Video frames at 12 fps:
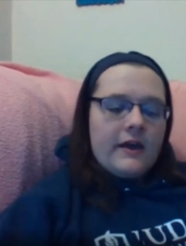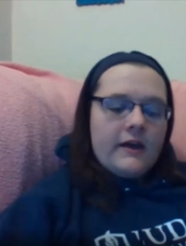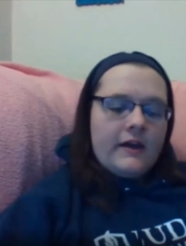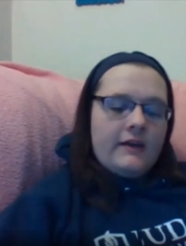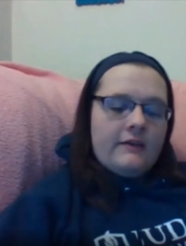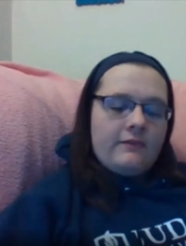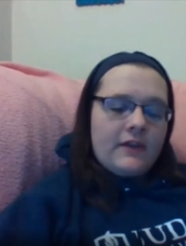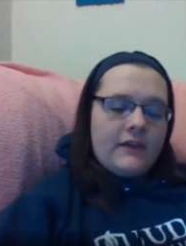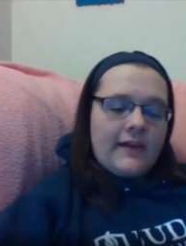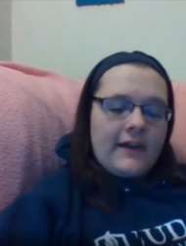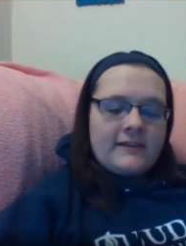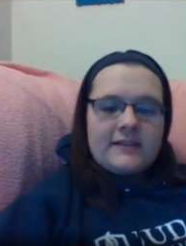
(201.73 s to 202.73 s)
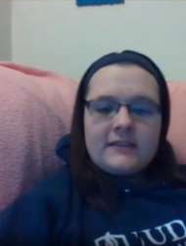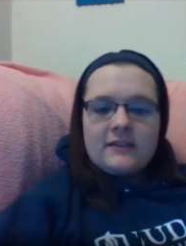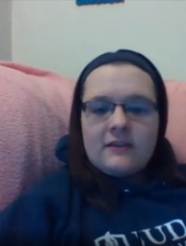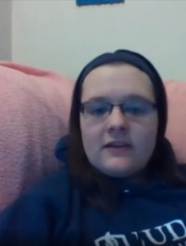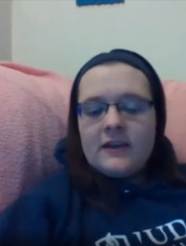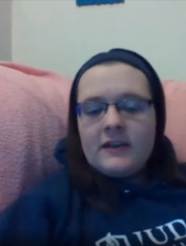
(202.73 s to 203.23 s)
Uh, every class
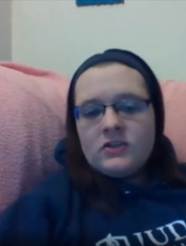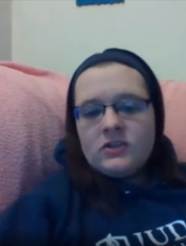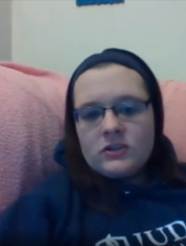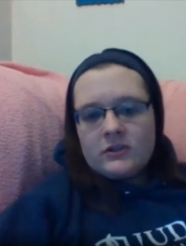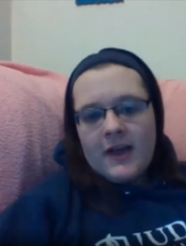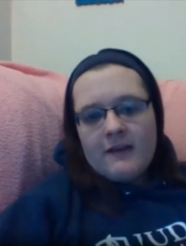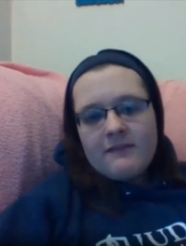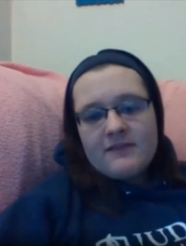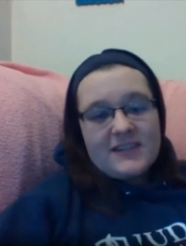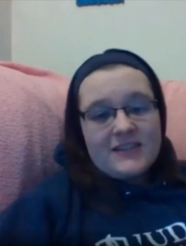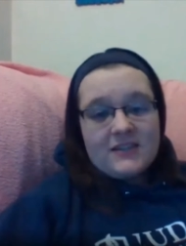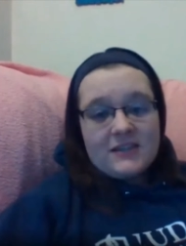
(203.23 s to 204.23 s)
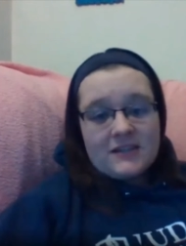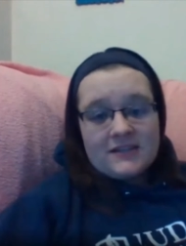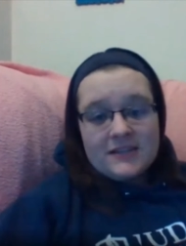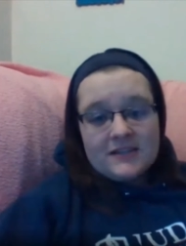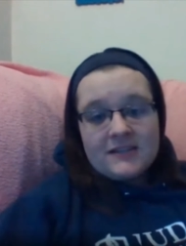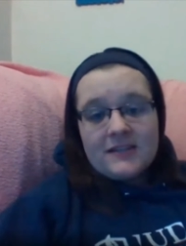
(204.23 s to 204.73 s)
that they're in should have a teaching
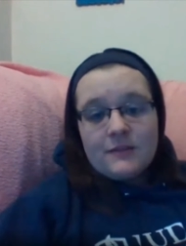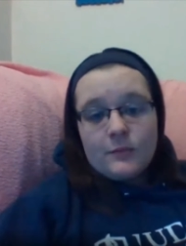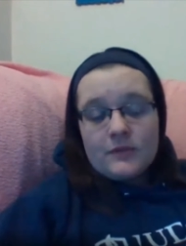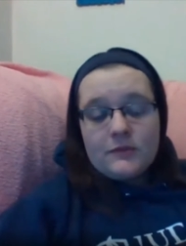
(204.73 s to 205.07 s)
assistant,